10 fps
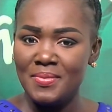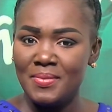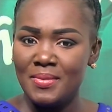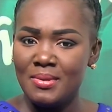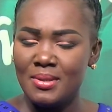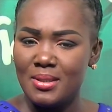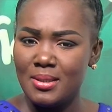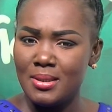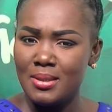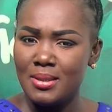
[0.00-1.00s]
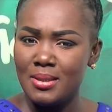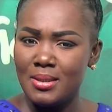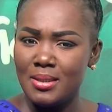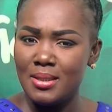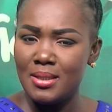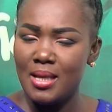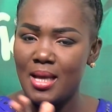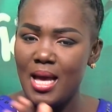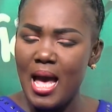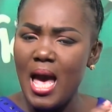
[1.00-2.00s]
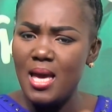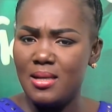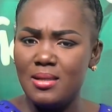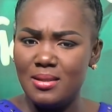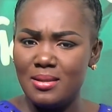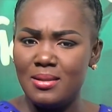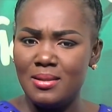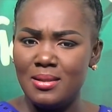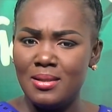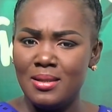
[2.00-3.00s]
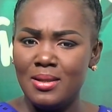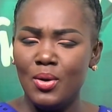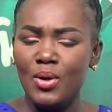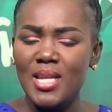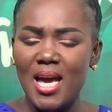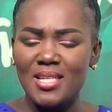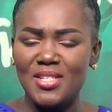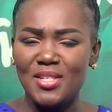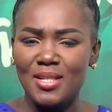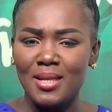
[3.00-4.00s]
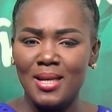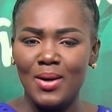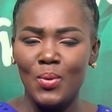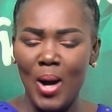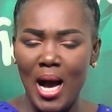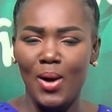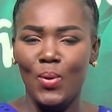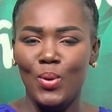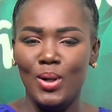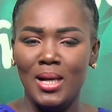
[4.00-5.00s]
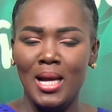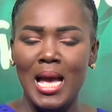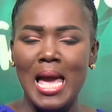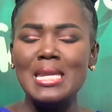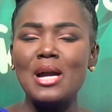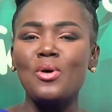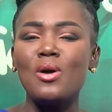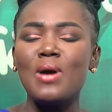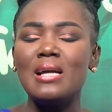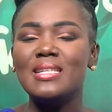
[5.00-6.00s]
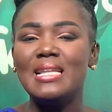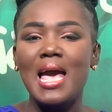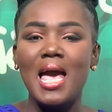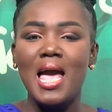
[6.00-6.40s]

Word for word: But we need three thousand back. Hey! Odeshi. Wow. And you're congratulations.